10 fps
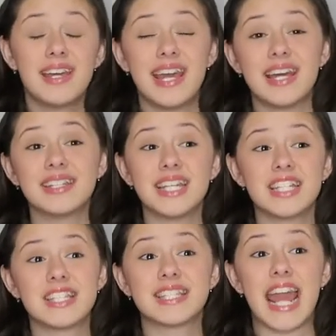And
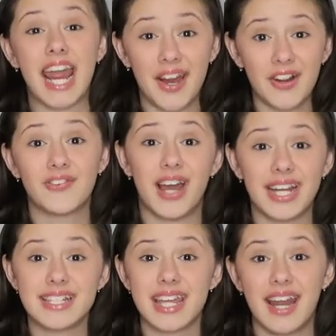it's
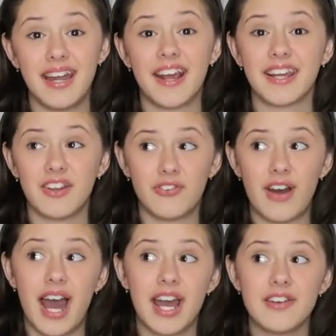terrifying to get a negative
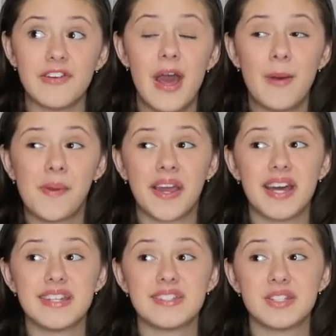five
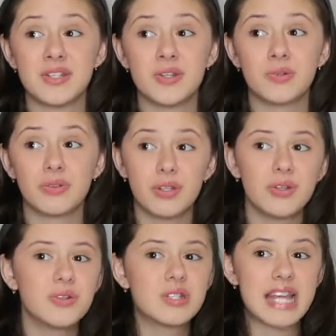because you
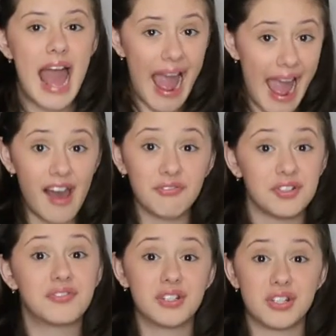lose half
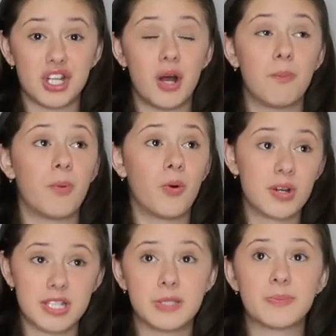of your jump
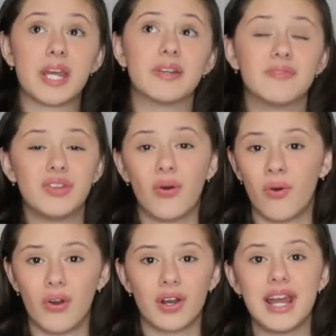or spin
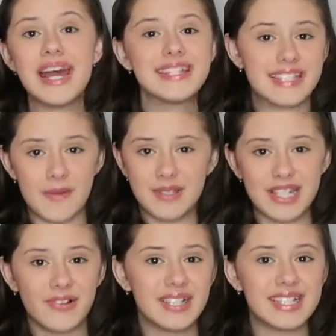or step
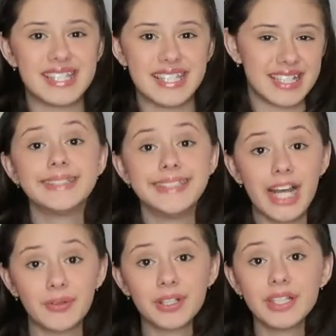sequence.
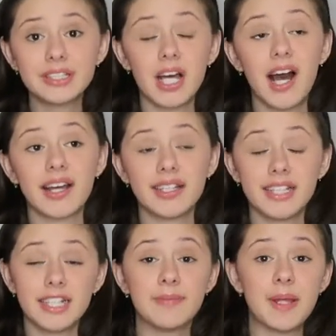Now we're gonna talk a
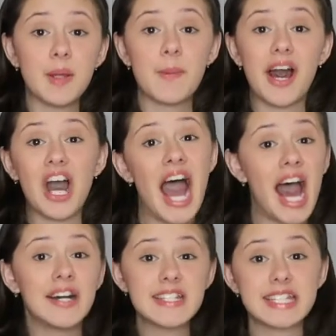little bit about
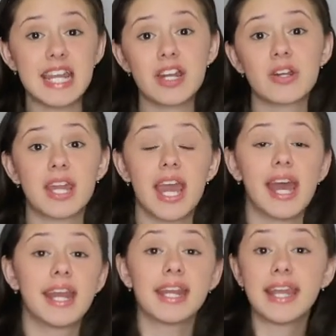how a skater
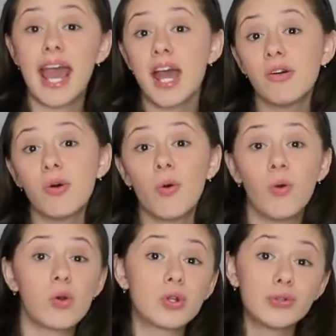can get
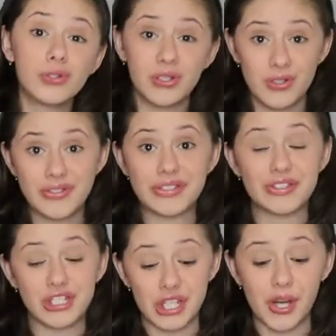or lose
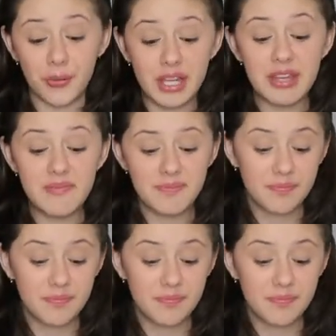GOE.